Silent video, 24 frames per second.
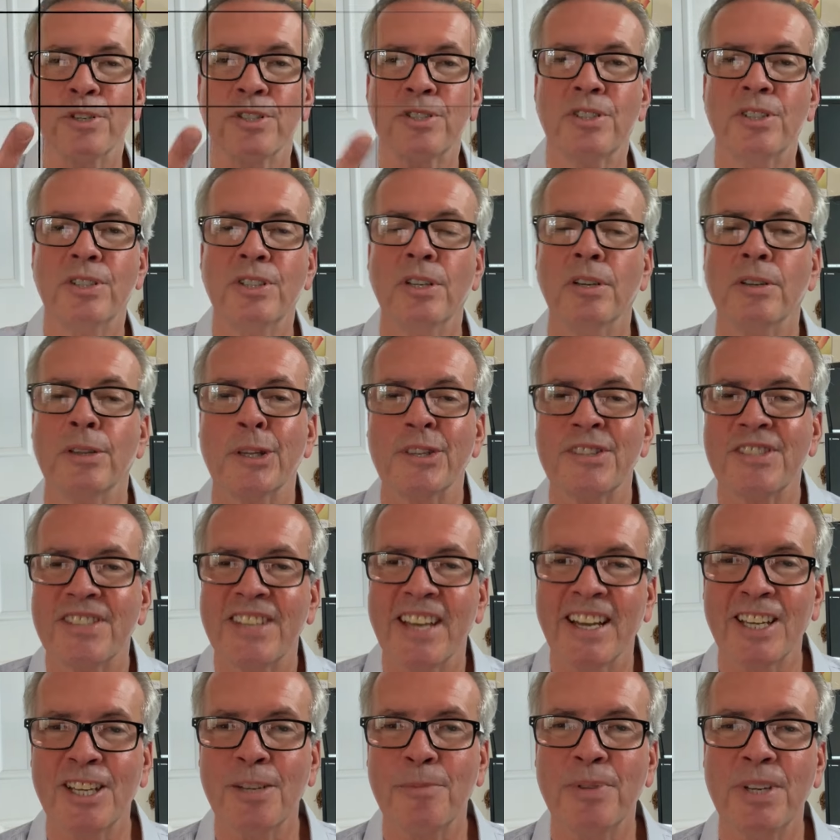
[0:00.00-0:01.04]
two, the
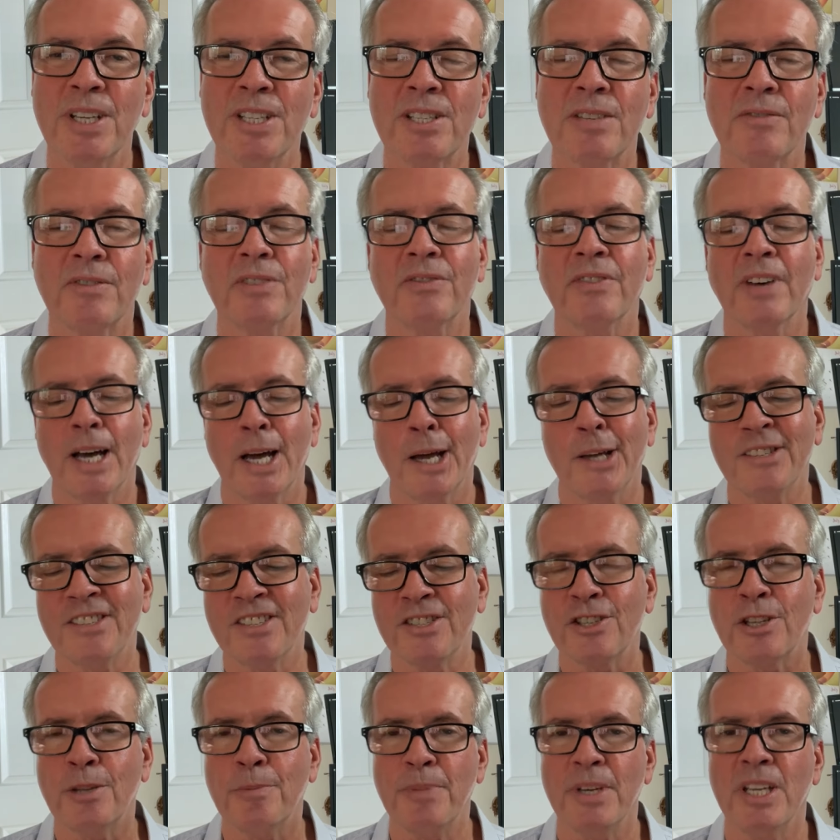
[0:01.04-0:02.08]
second piece of advice
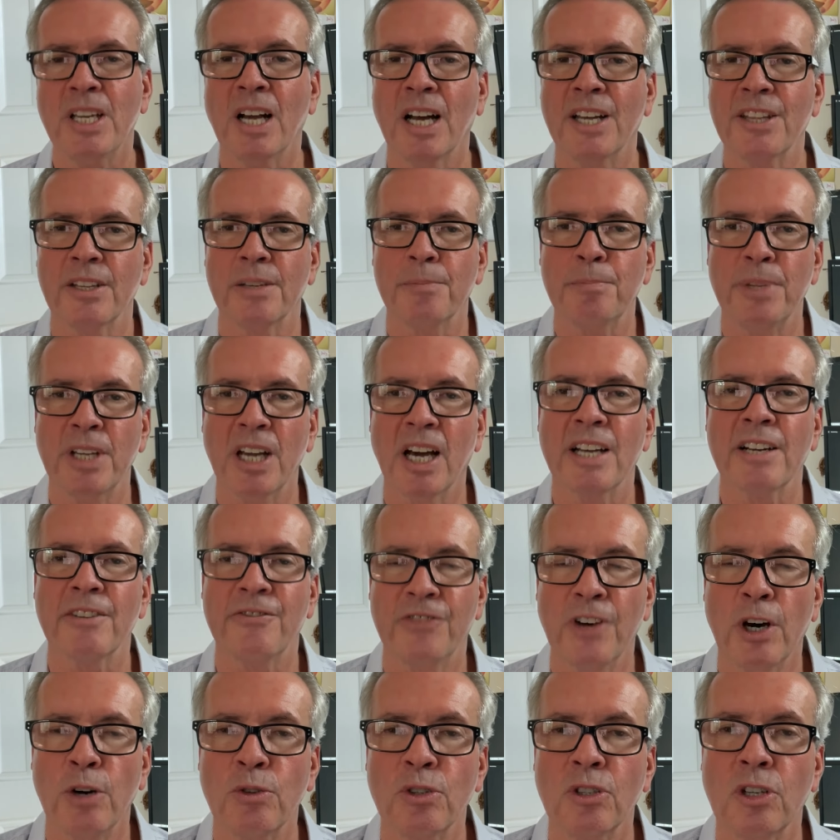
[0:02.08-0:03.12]
is to be on, be on a
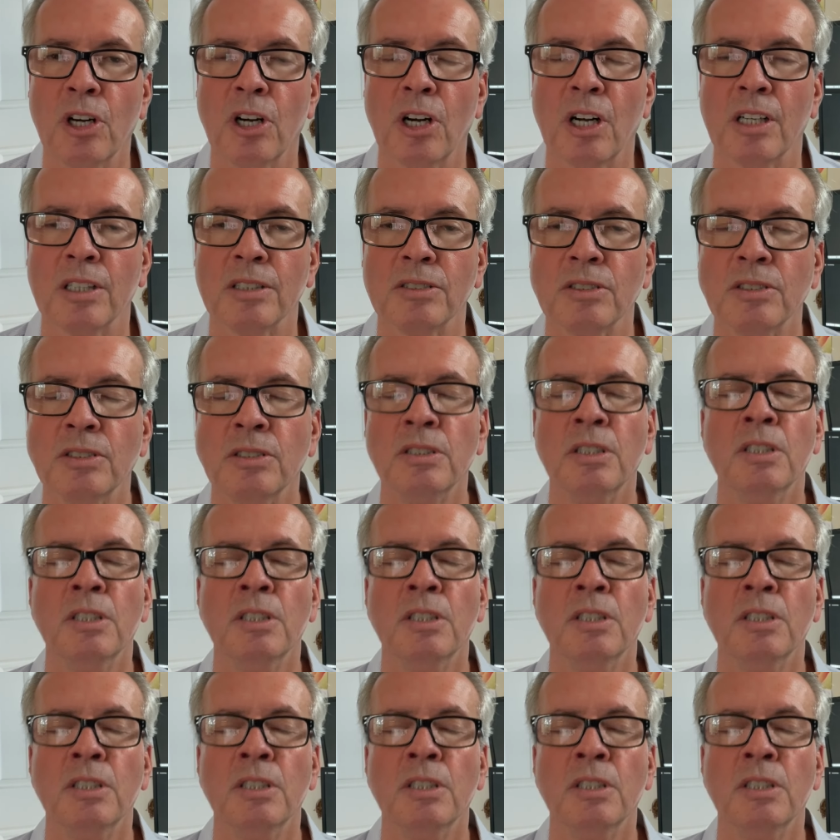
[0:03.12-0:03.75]
phone call.